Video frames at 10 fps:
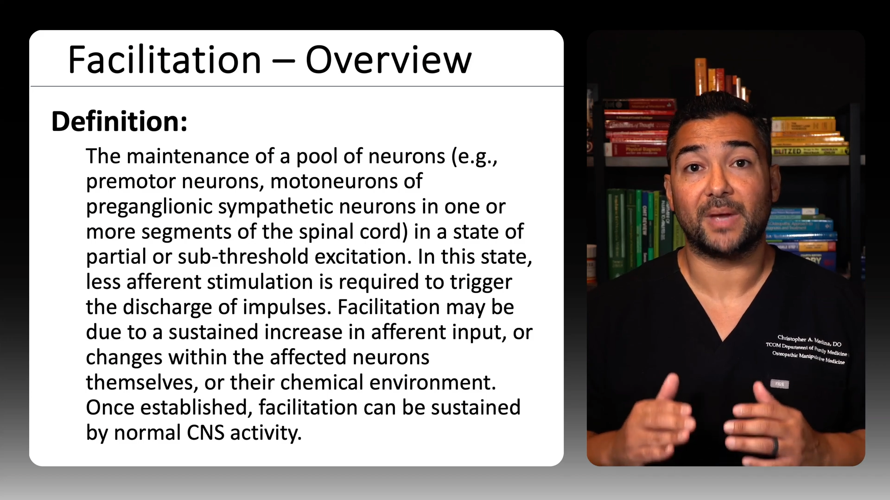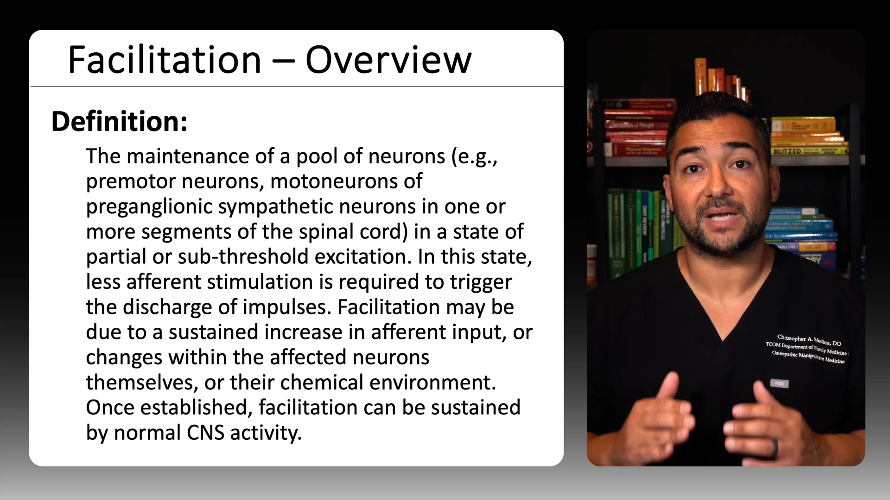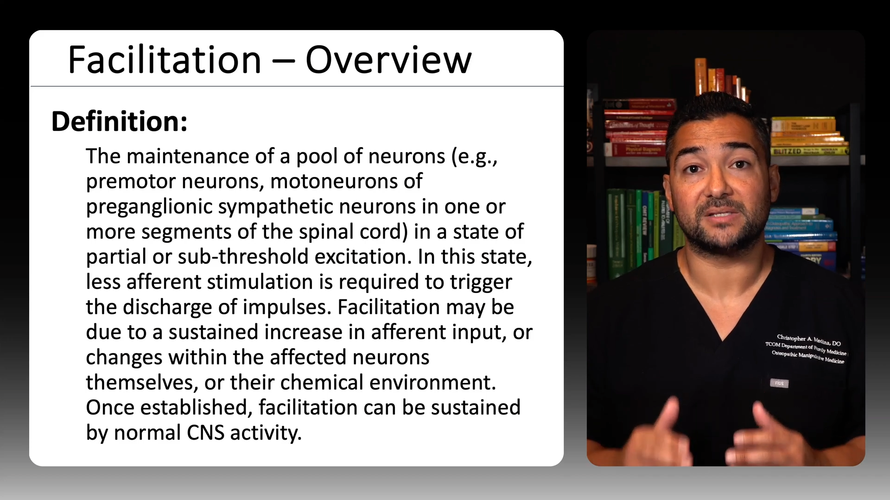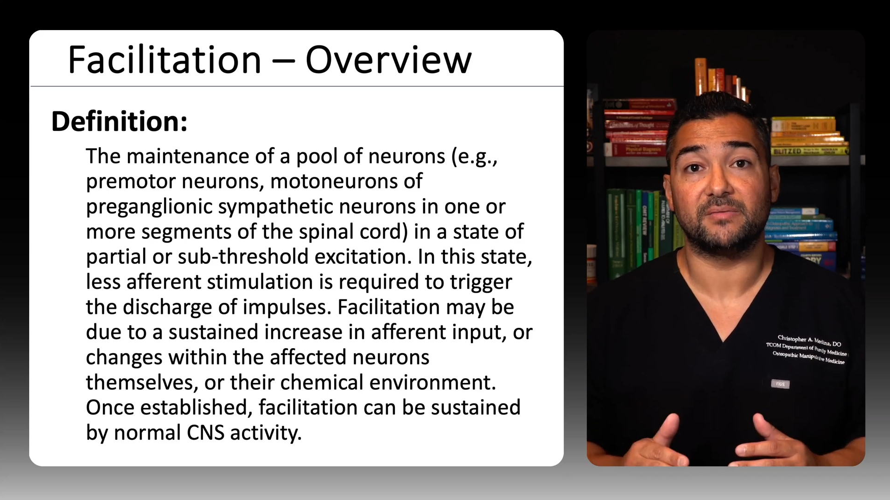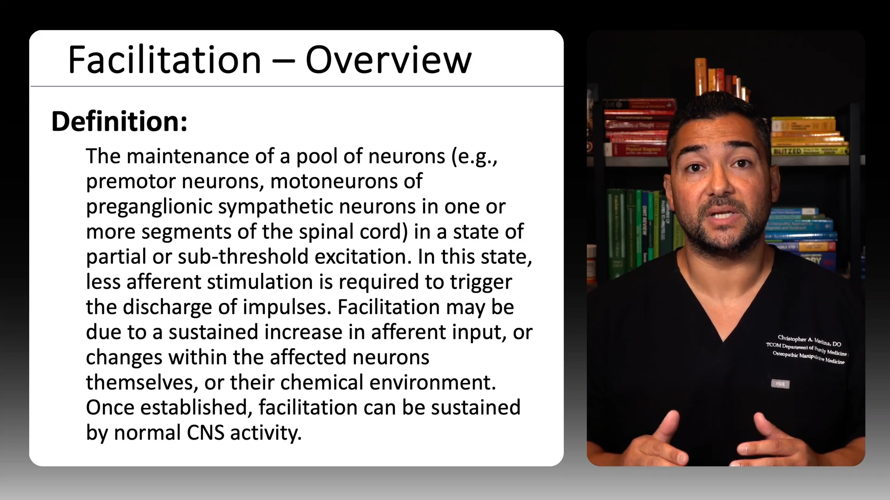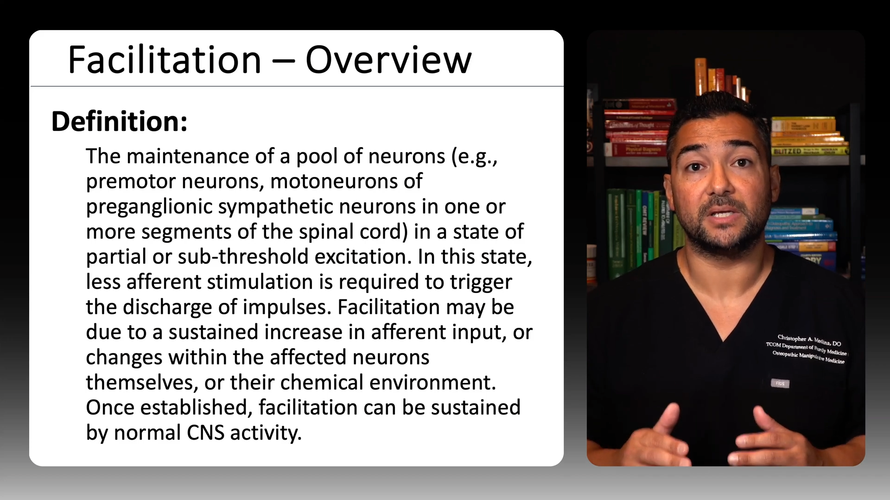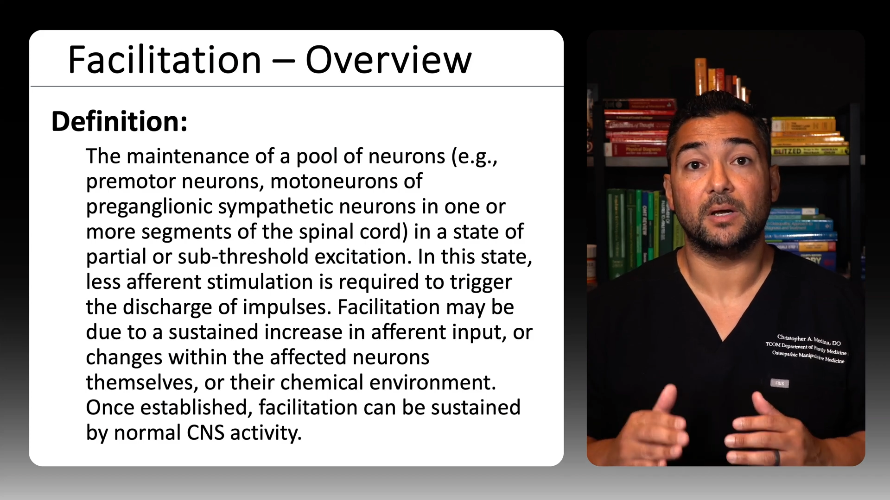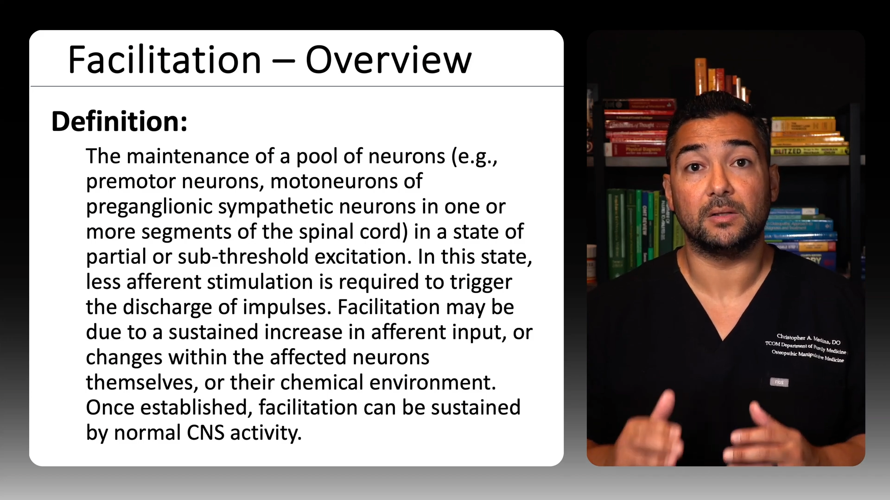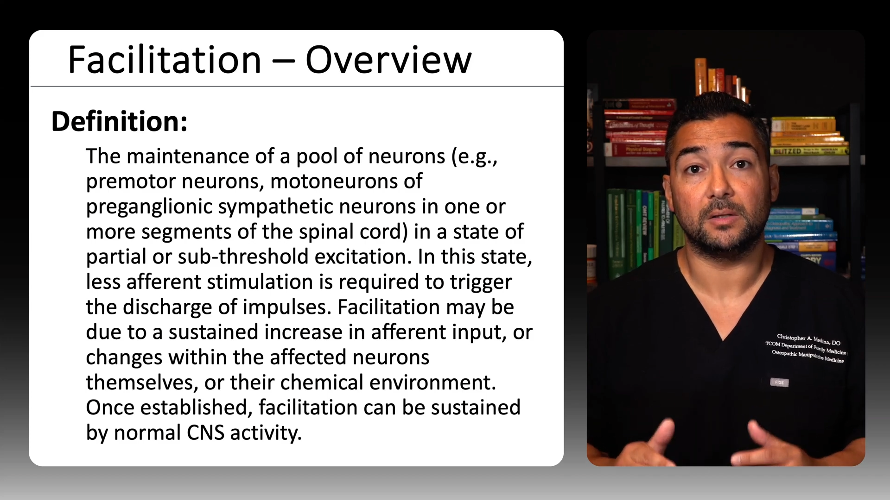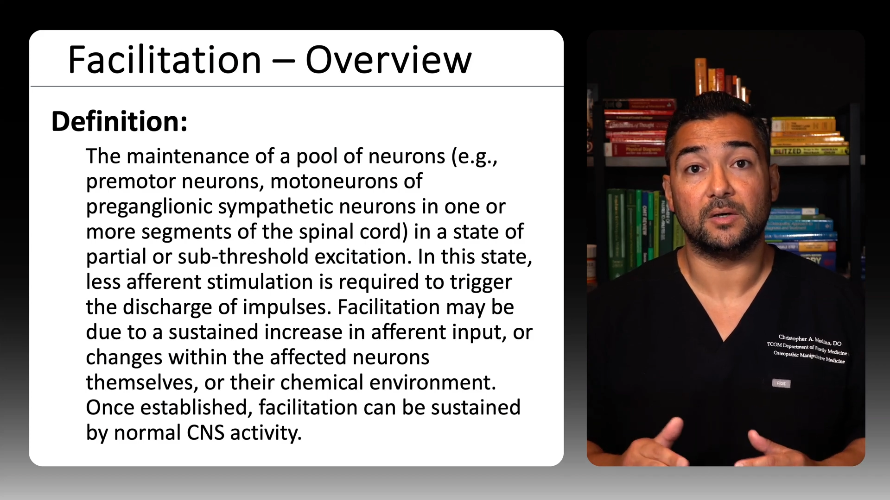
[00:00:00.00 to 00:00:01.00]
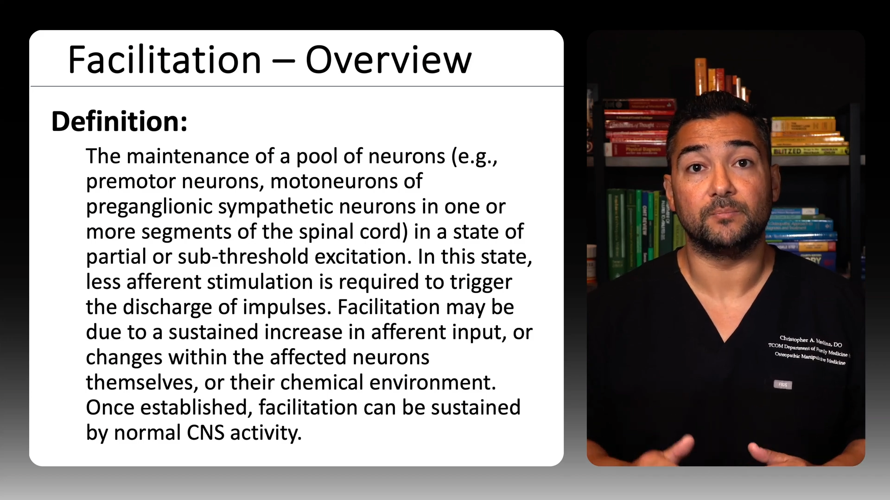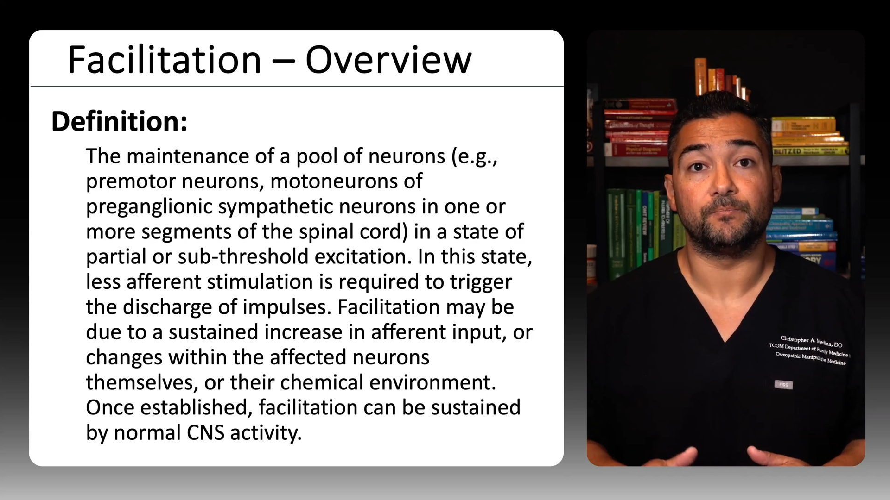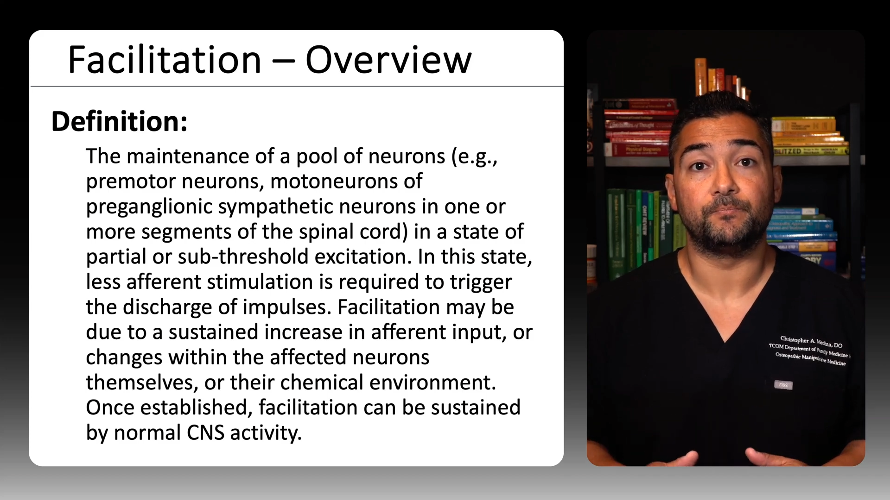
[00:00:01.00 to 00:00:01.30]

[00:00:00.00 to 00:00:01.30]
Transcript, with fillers: activity alone.